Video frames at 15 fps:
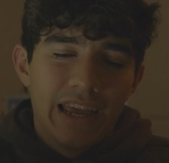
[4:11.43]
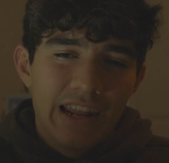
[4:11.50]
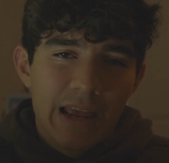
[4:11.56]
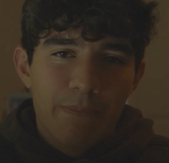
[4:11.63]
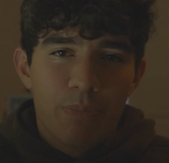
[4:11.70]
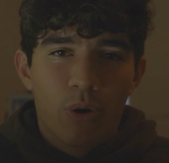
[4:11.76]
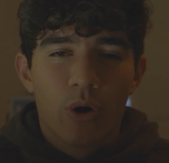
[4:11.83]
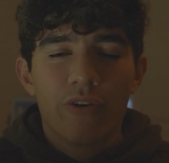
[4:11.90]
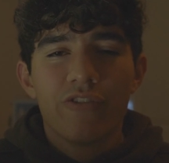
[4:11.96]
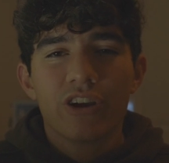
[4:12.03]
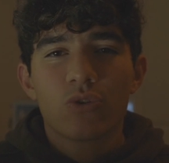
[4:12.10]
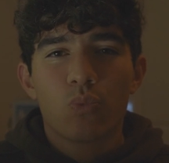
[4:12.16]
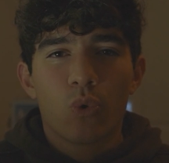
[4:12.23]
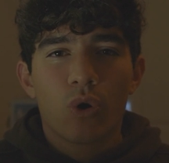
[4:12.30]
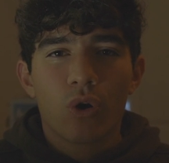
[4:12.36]
In a
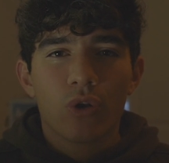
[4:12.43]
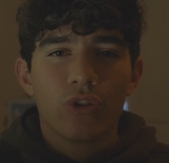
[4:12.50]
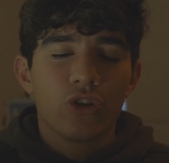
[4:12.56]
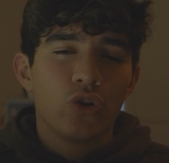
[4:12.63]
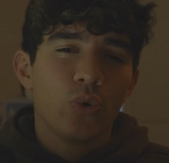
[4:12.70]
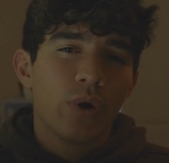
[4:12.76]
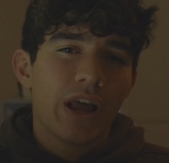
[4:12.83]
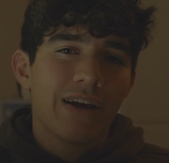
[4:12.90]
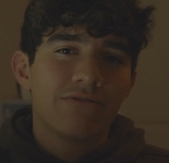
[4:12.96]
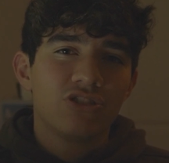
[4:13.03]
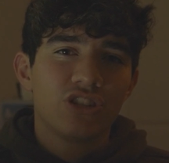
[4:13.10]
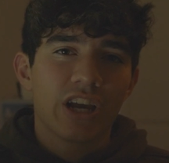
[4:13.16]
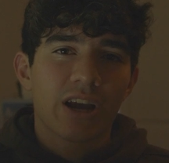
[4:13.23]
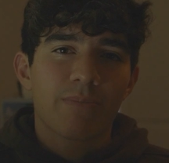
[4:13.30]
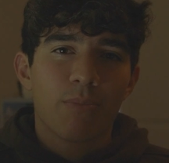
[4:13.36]
perfect world, you would have
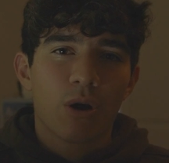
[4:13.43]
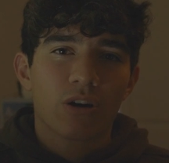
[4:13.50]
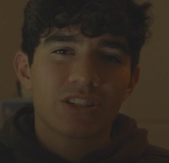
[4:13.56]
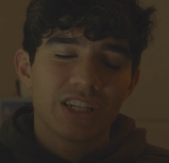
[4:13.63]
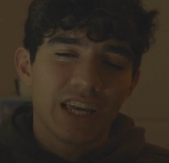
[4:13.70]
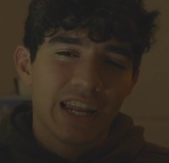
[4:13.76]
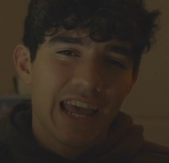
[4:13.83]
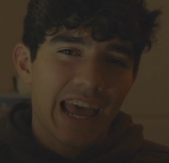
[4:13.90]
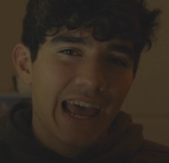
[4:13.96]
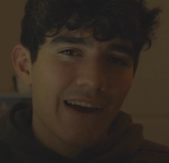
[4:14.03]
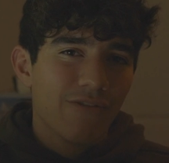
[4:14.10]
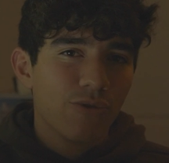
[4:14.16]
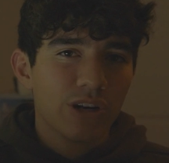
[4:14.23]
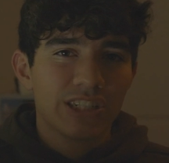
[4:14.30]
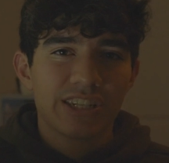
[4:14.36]
check marks in
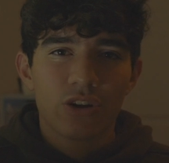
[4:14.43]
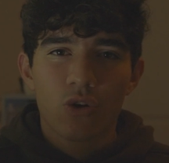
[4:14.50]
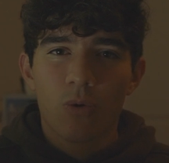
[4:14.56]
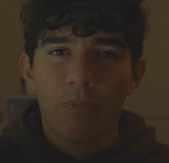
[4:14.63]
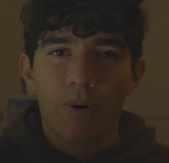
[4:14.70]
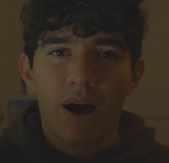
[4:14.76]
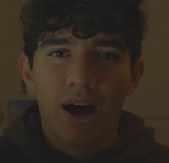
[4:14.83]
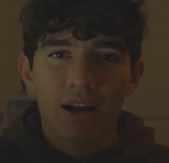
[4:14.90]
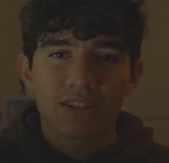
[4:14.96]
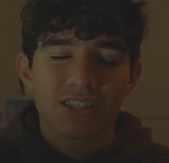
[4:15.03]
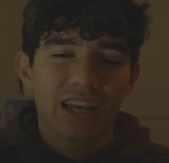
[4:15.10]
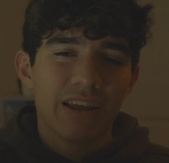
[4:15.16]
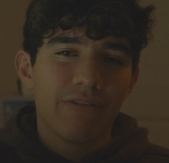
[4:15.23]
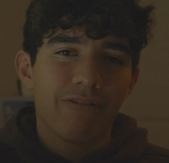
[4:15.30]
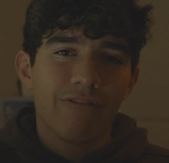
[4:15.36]
every single
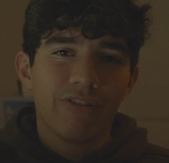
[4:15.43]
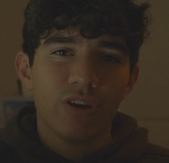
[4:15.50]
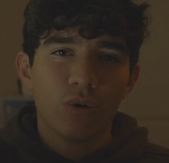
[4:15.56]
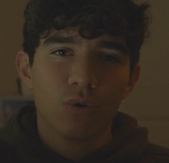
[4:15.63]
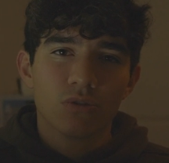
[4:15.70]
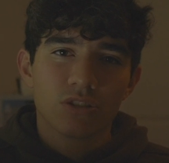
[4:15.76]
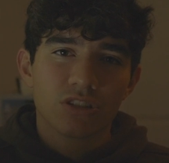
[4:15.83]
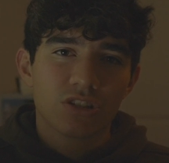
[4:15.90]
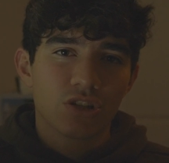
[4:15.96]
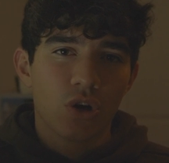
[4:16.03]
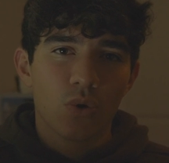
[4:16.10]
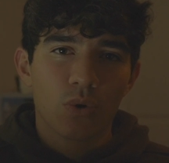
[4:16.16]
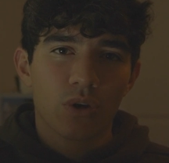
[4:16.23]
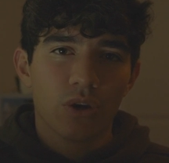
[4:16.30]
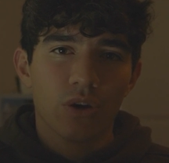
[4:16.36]
box and feel
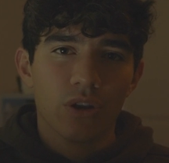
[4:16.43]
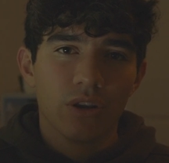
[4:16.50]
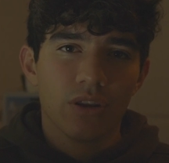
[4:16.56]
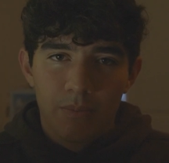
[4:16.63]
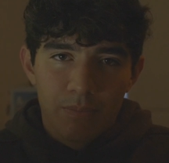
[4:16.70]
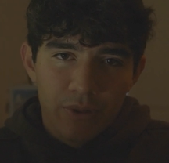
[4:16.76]
so good.